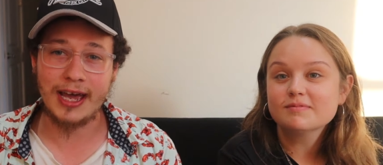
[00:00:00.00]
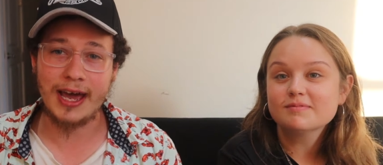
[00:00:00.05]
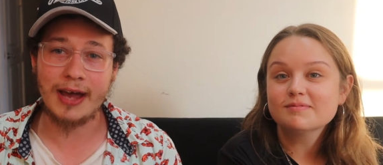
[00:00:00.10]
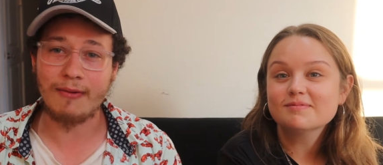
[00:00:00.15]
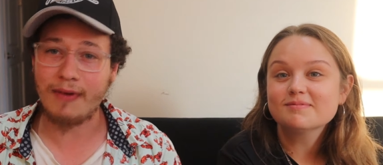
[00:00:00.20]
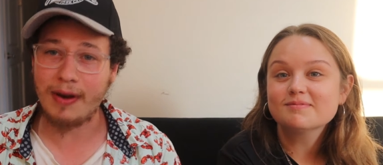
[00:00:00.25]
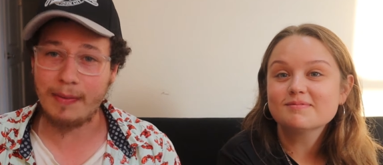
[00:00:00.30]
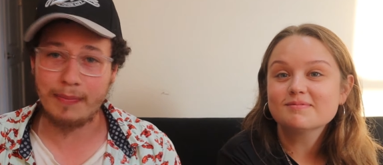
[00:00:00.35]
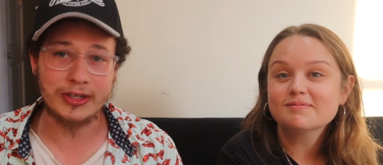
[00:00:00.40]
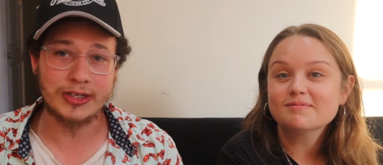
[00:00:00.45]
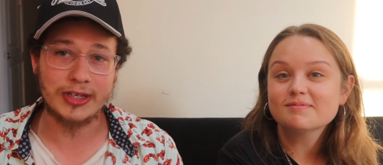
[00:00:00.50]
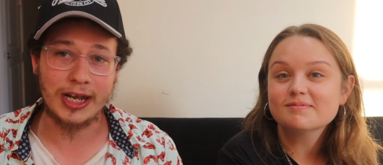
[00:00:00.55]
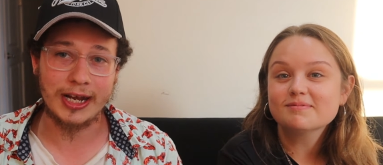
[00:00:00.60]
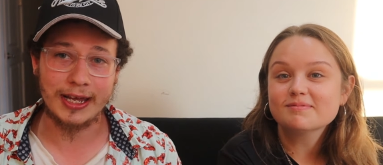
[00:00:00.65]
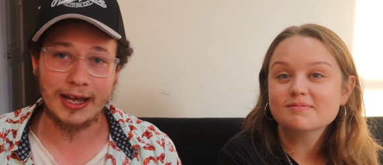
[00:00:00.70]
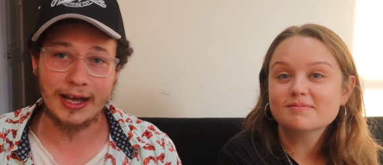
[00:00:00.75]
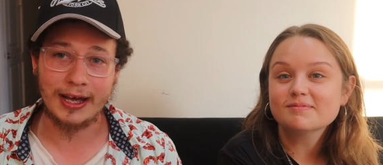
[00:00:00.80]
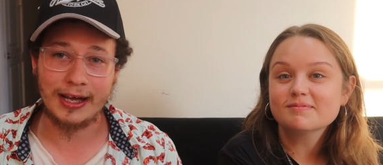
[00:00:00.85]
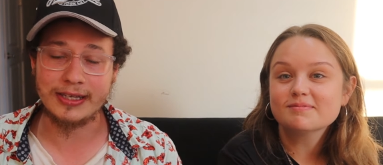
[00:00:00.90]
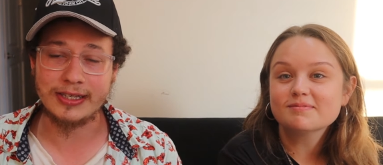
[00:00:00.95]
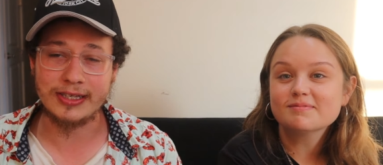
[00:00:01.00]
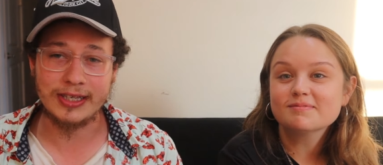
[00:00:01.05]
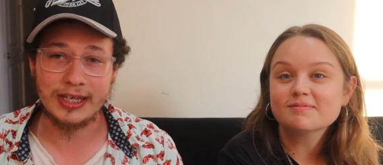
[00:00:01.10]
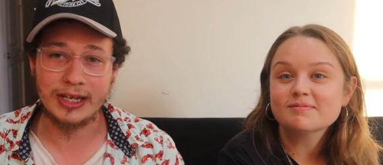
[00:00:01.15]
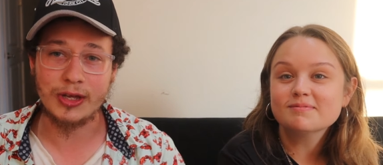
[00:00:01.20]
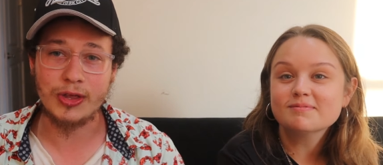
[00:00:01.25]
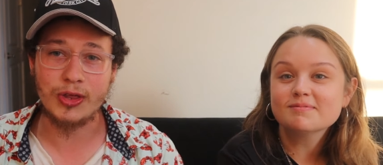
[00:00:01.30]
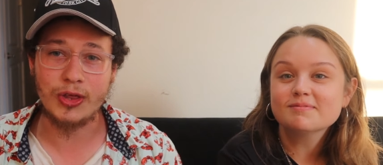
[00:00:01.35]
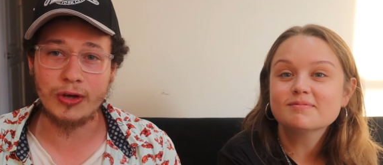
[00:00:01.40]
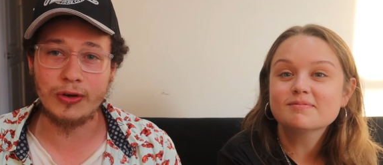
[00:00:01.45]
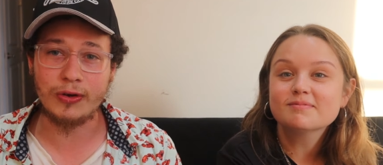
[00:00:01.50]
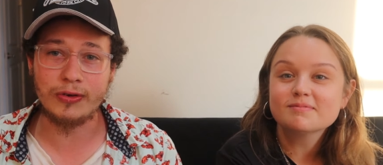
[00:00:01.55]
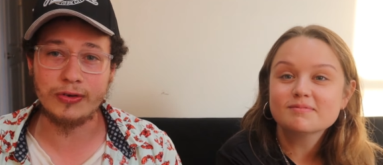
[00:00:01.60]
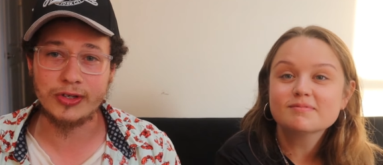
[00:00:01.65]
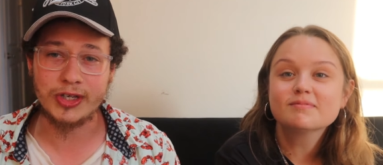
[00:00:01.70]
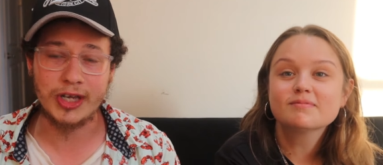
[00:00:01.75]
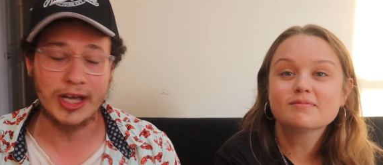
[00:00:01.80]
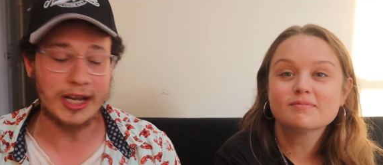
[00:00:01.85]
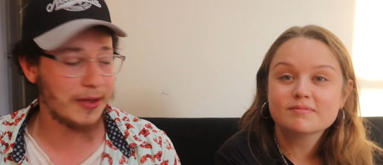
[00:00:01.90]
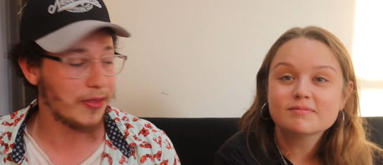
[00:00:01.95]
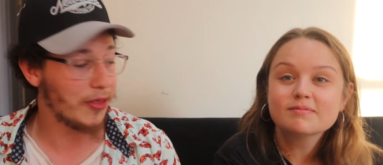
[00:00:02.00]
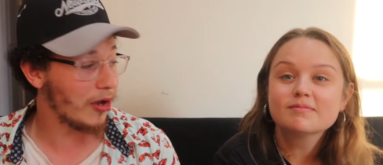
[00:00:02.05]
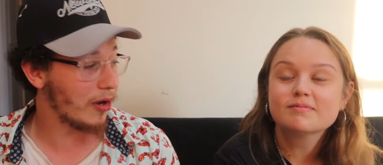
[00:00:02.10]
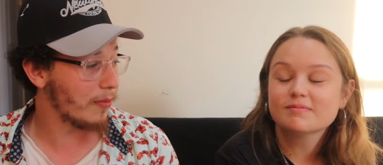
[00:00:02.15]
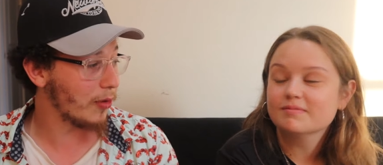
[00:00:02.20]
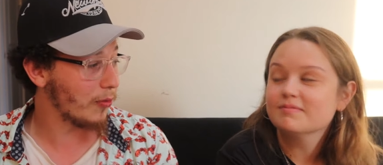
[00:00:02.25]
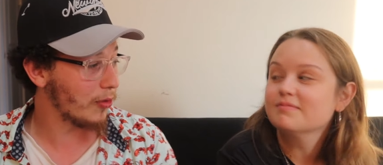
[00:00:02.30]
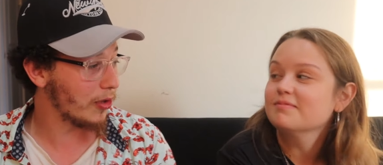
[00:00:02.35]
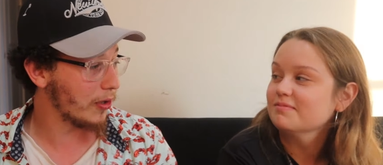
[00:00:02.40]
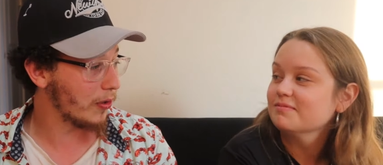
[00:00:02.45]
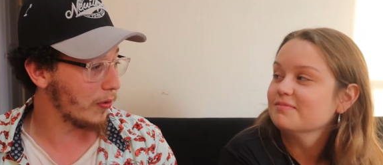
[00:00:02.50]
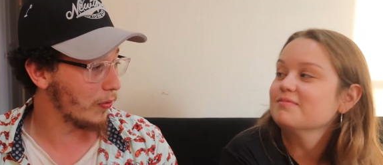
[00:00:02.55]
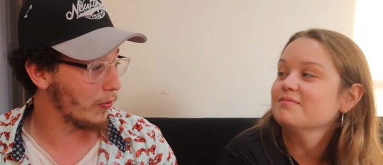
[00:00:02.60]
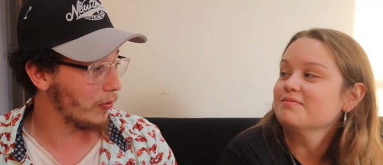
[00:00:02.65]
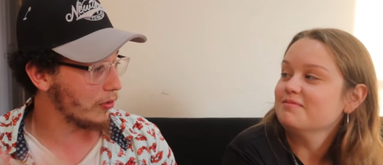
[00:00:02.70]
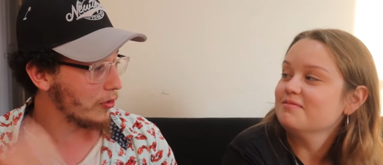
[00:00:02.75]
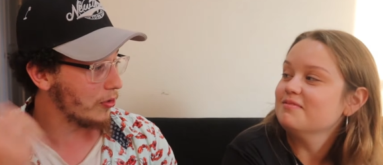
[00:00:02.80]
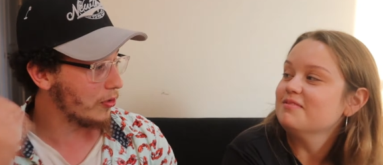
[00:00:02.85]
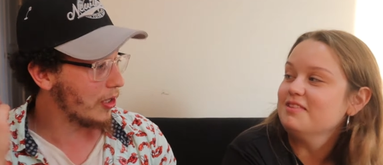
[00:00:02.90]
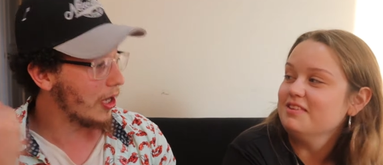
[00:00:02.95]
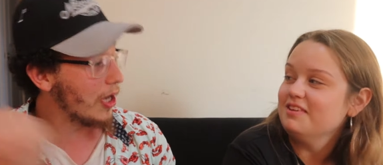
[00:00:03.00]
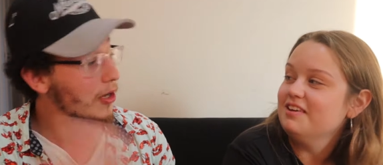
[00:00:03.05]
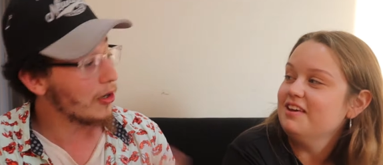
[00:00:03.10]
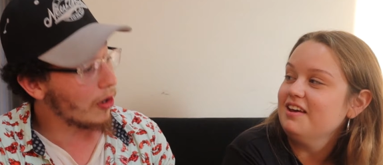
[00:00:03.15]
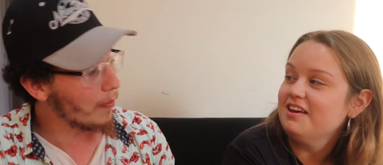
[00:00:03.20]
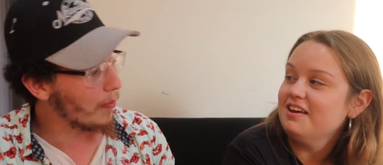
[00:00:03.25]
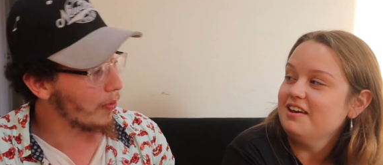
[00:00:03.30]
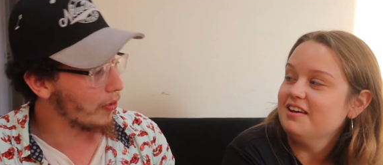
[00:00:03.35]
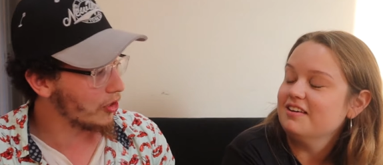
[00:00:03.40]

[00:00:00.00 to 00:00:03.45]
Speaker 1: at representing Hasidic Jews, and I thought it'd be really cool to get yeah. your